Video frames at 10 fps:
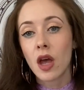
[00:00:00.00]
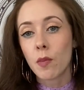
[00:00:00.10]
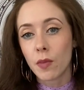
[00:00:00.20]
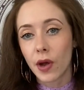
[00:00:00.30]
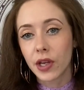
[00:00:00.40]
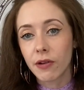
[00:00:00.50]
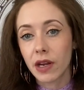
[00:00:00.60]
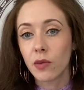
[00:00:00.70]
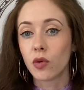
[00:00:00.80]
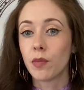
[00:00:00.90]

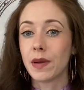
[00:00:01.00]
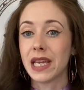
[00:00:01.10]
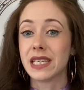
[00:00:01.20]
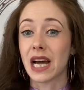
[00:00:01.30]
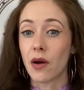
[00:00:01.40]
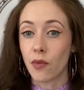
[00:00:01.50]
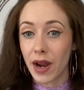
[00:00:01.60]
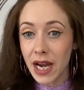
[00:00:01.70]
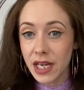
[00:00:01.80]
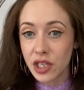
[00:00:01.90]
Mercury will be
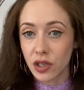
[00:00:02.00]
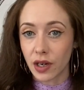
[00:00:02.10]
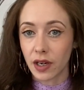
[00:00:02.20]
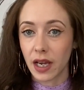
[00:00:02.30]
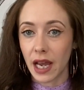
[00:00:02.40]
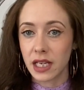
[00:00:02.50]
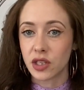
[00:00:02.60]
direct, okay?